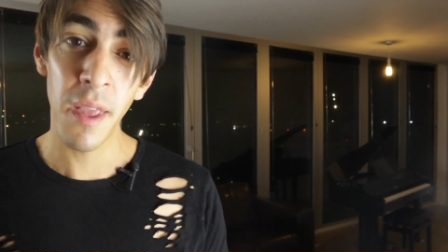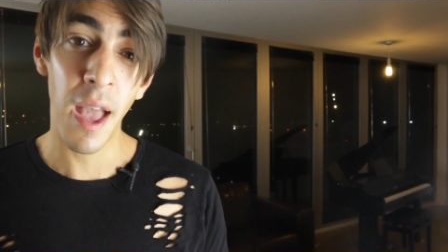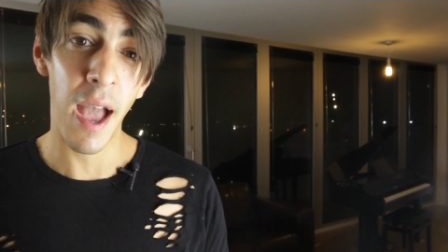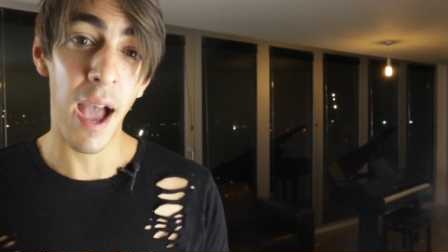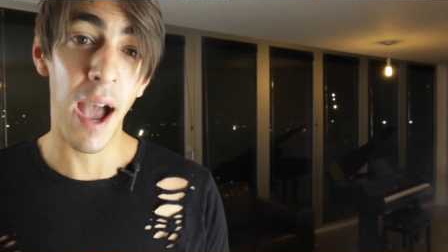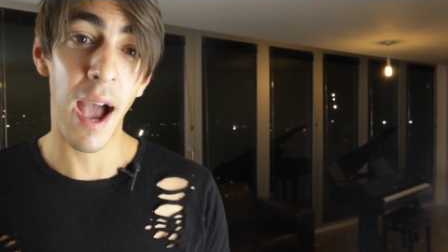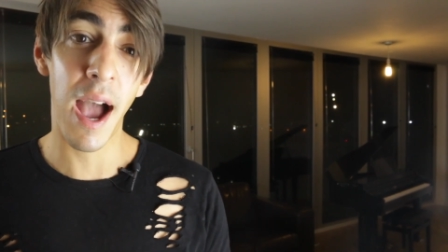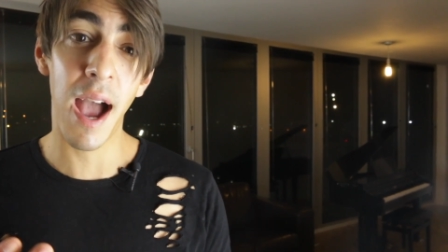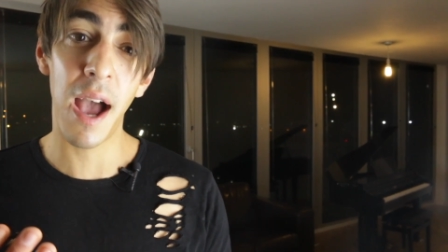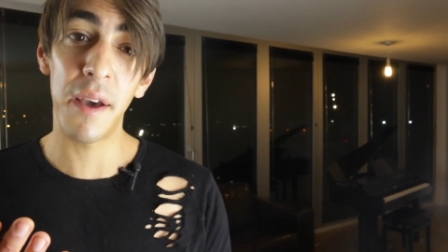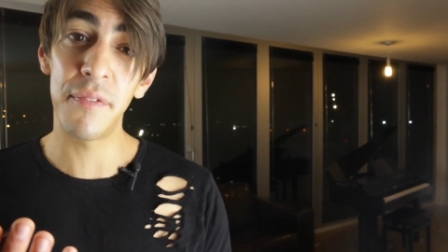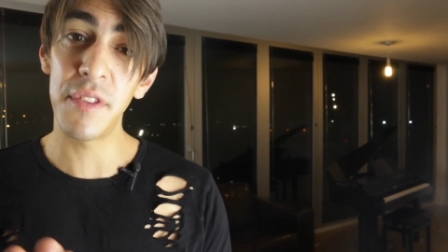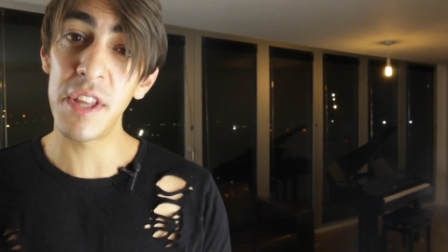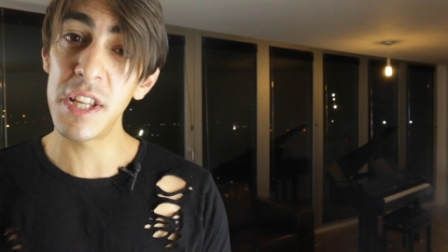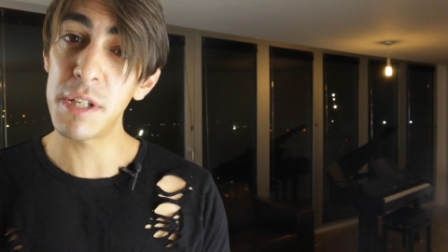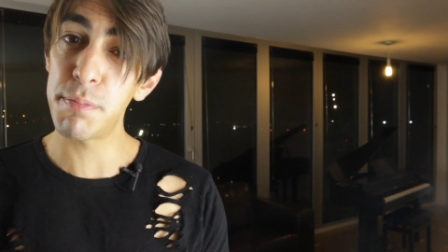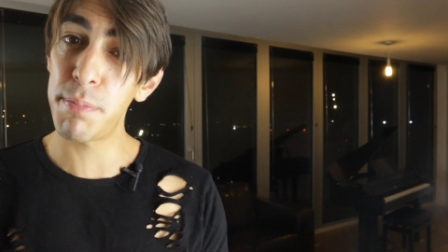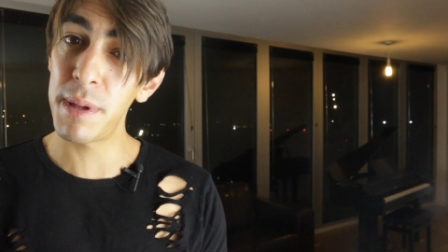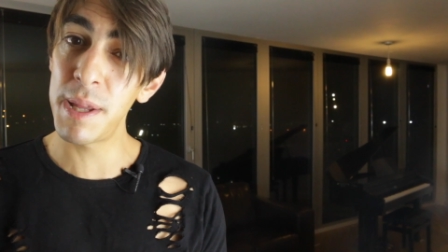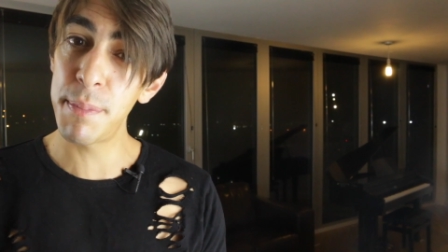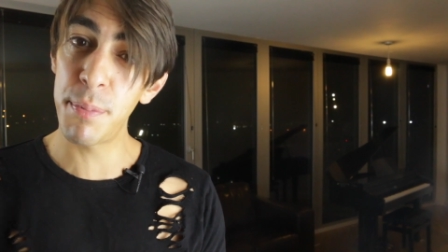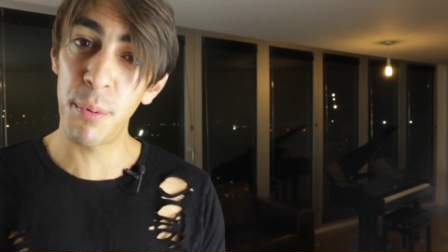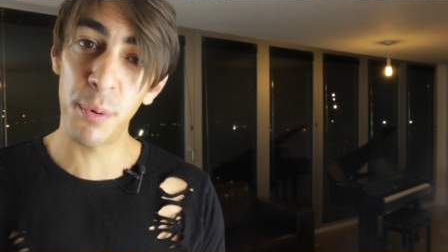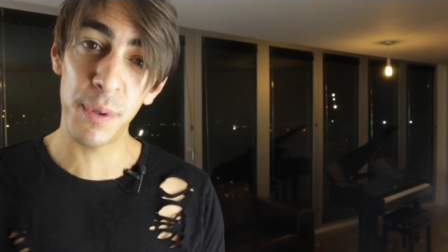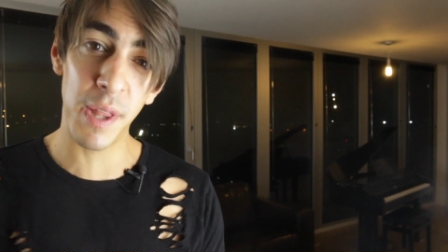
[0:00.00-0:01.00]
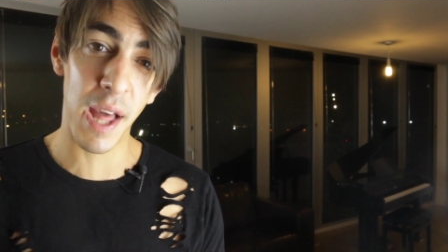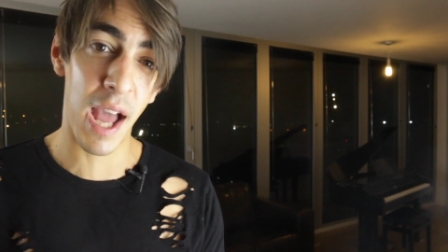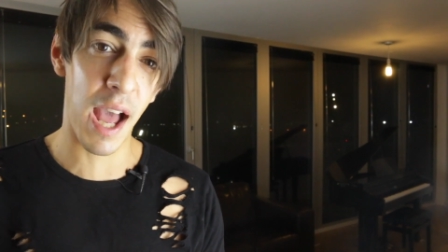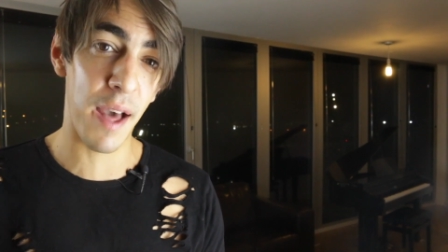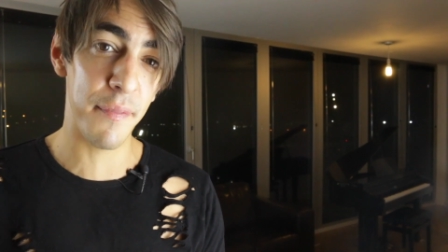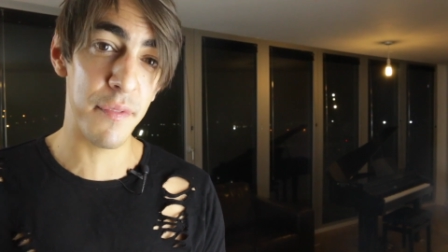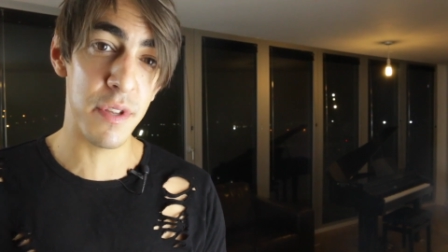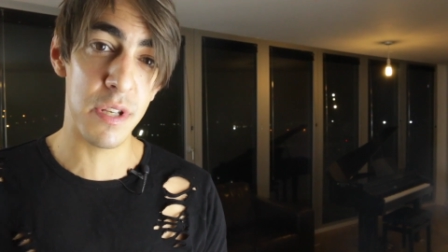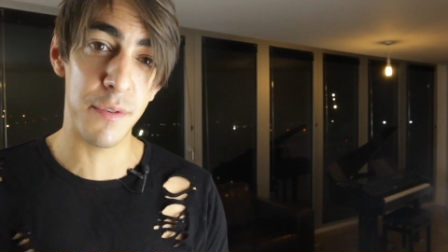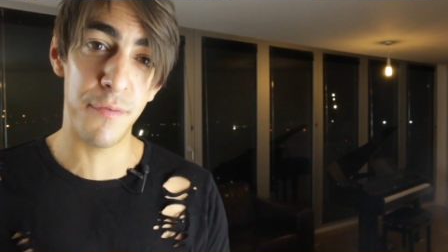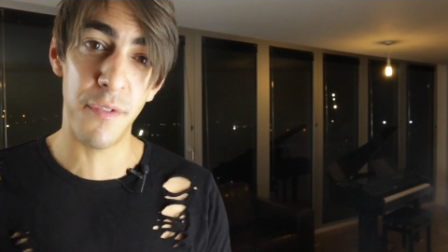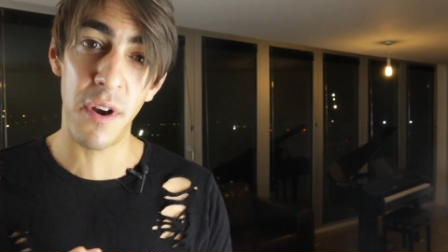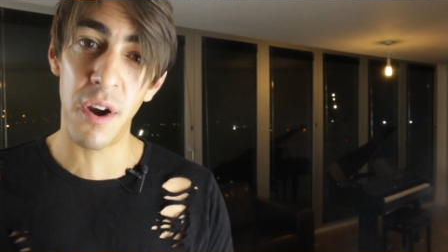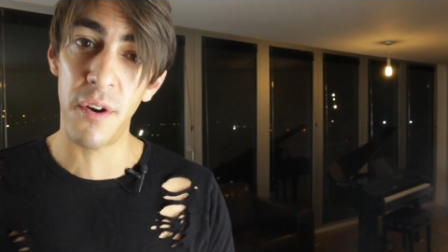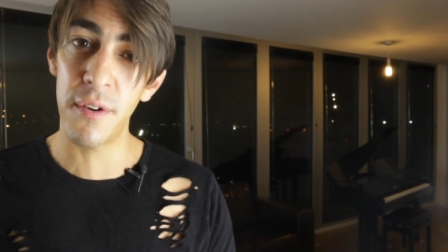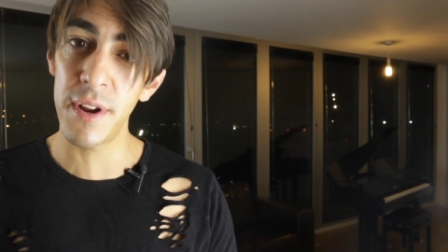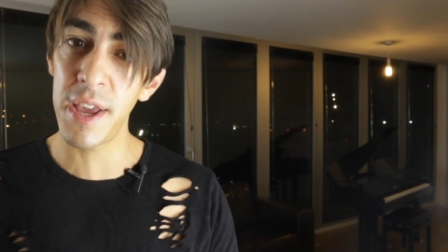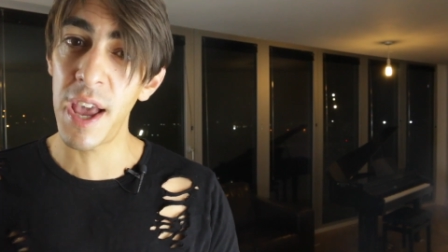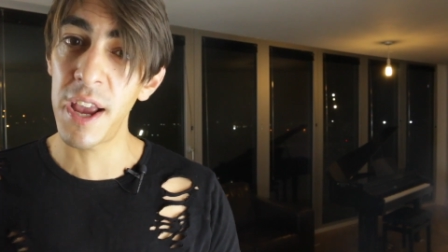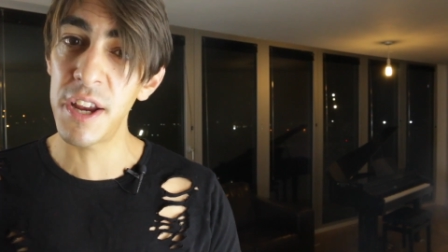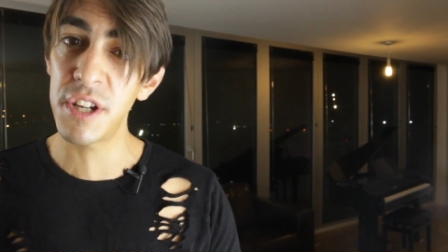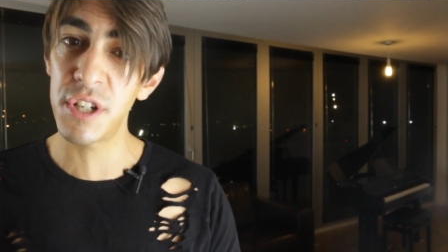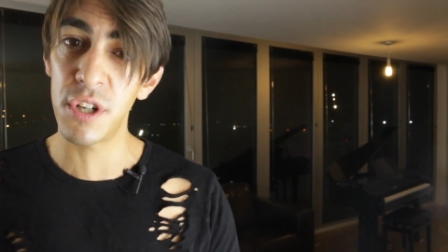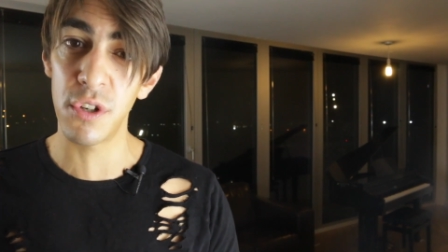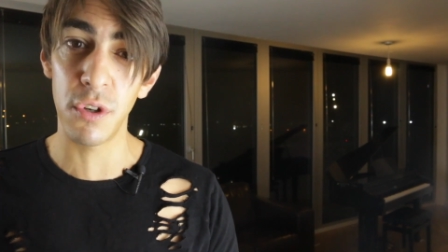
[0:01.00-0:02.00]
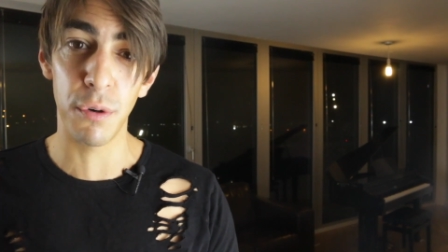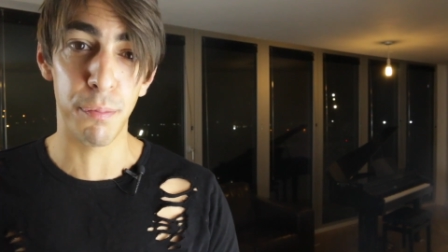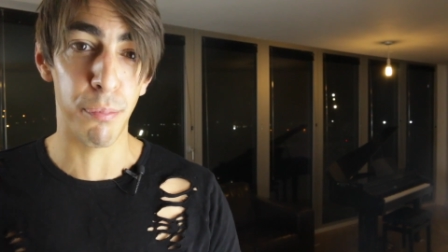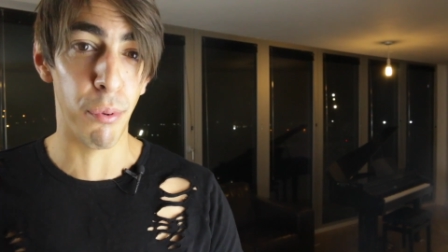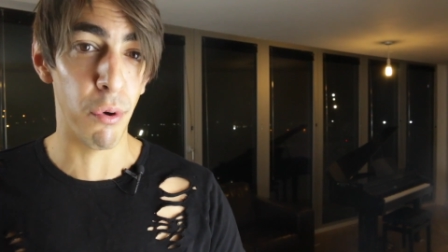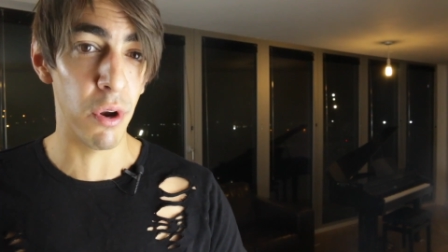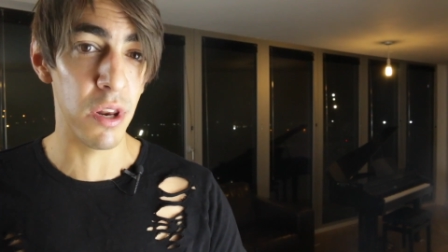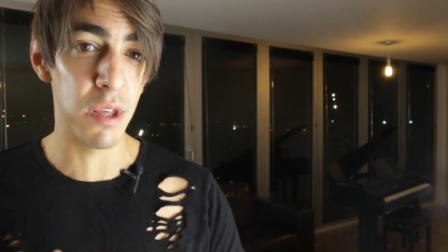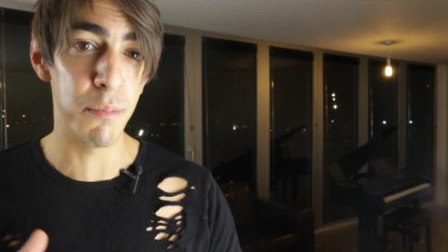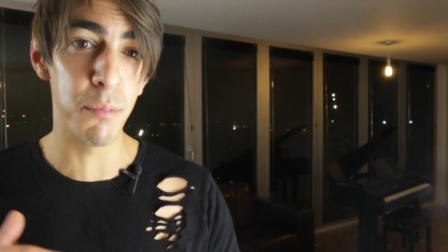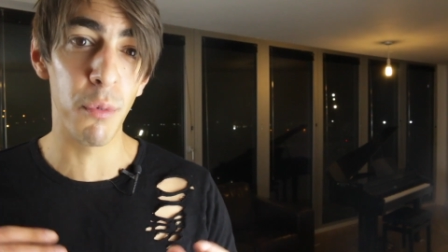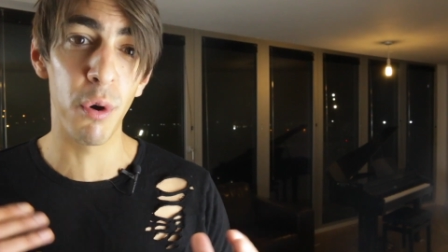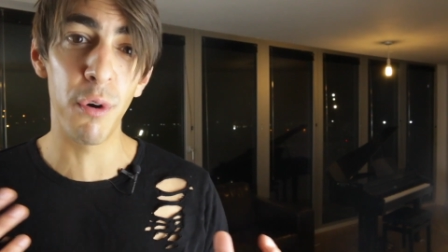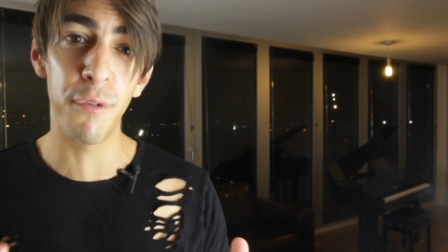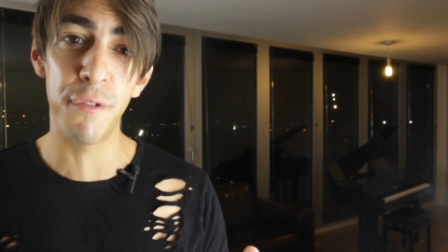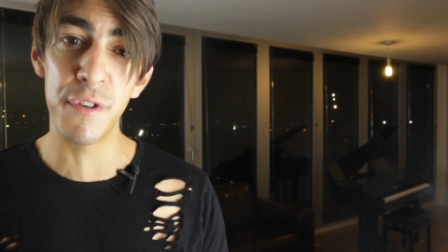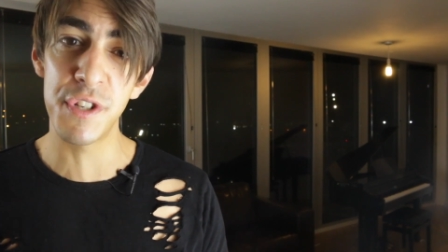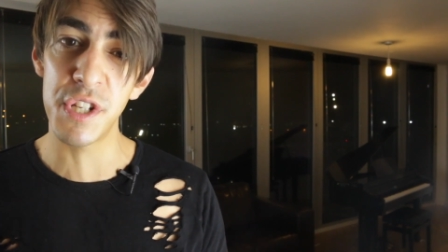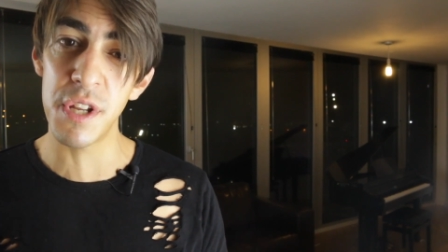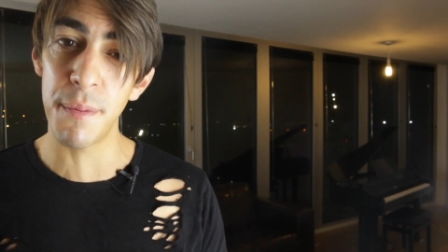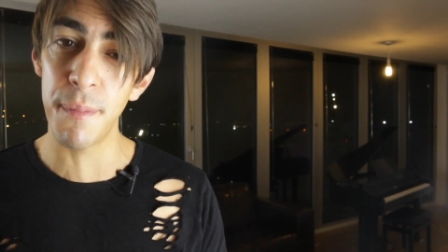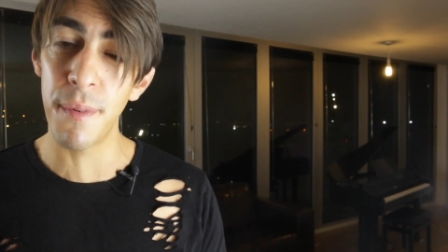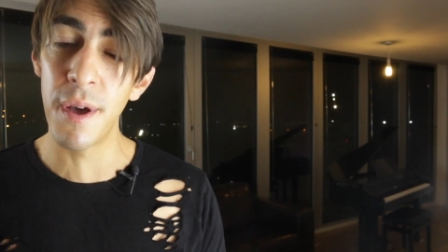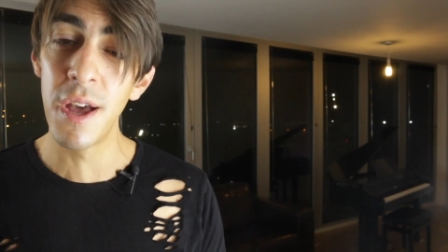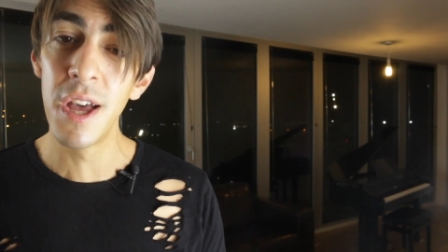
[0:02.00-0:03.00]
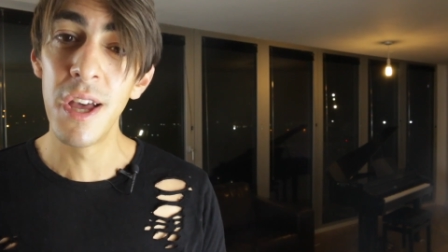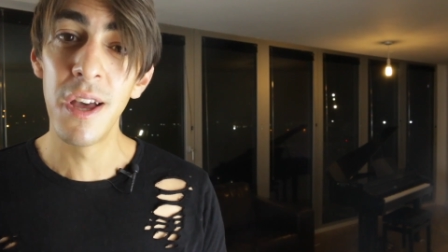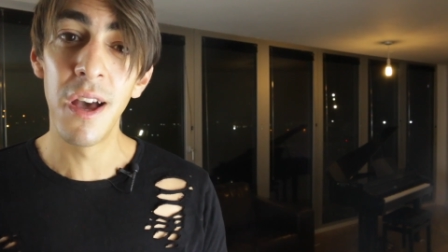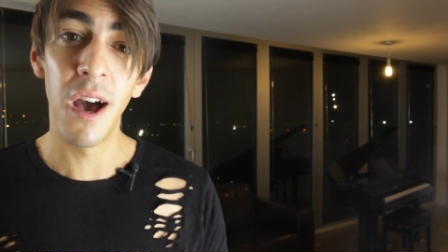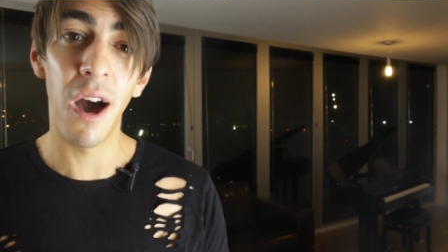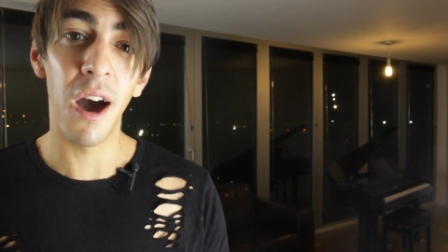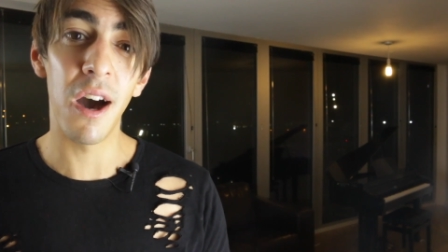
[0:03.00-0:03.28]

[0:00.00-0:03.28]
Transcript: And these people that have this variation or polymorphism